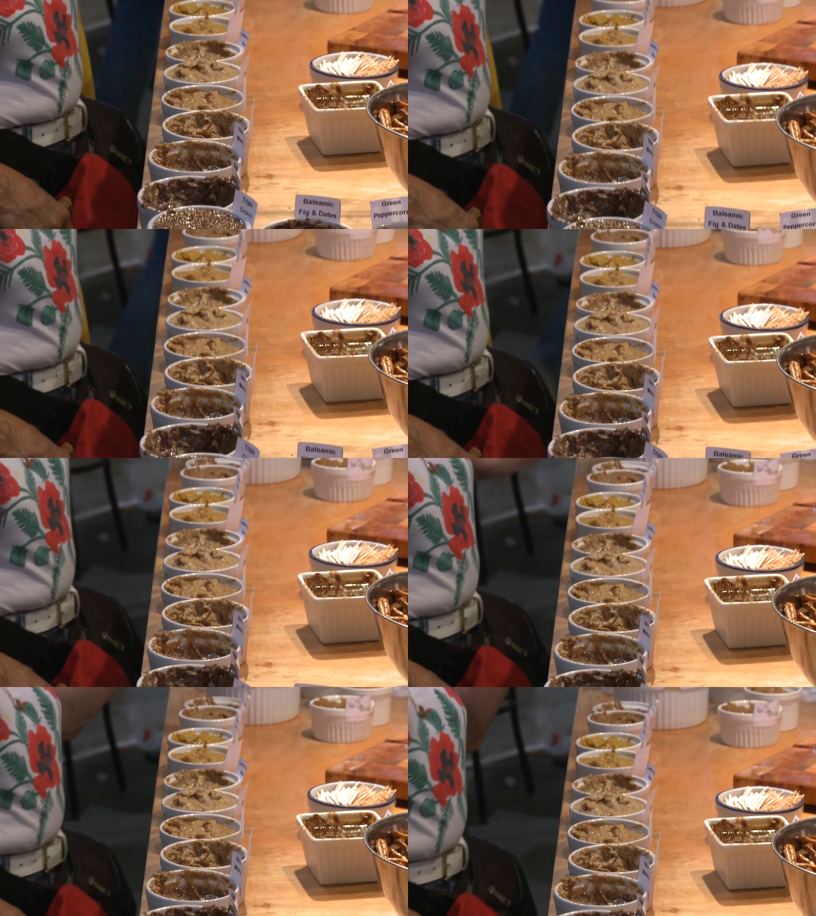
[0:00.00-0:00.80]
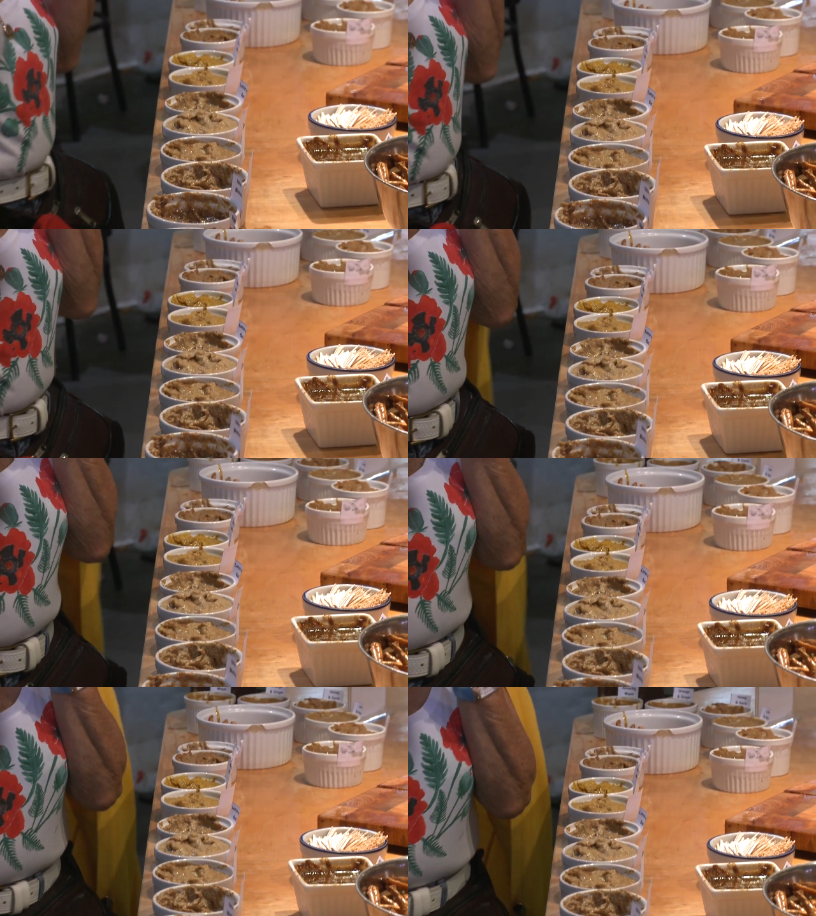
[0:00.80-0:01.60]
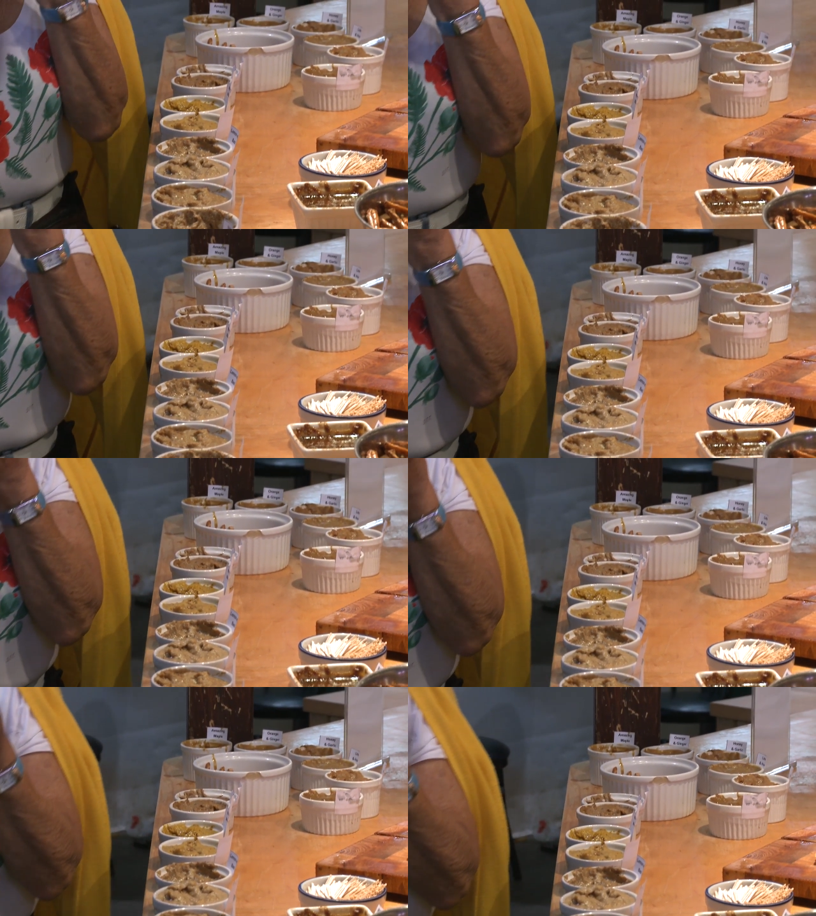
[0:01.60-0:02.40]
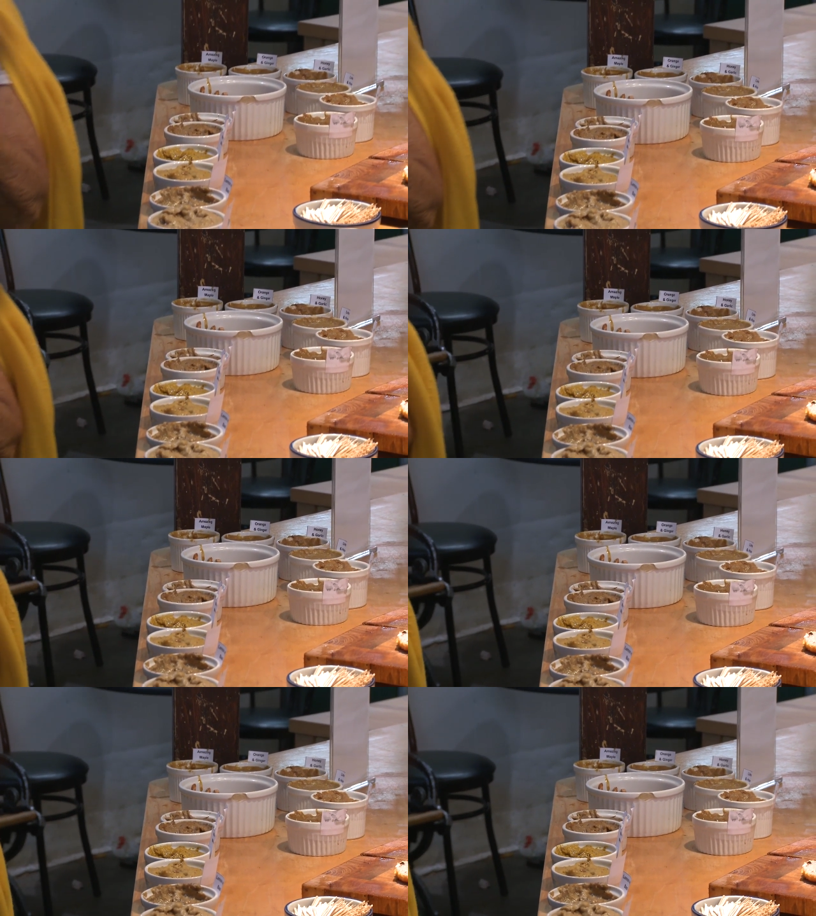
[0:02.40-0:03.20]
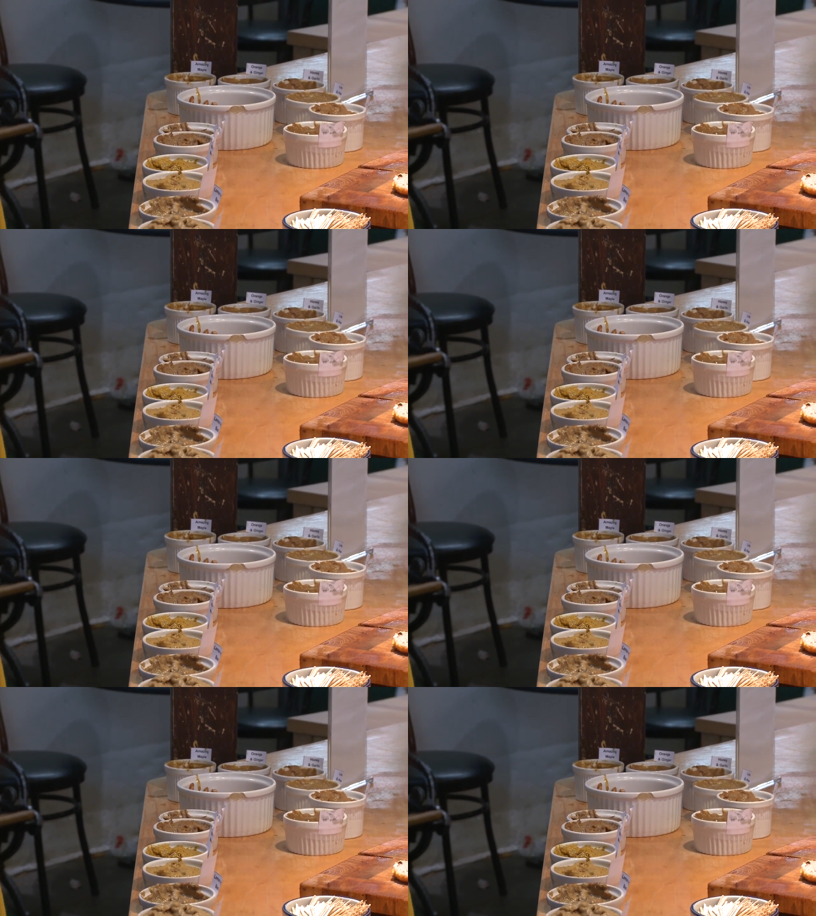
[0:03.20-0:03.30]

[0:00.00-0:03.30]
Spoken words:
No face is visible, so there are no lips to read.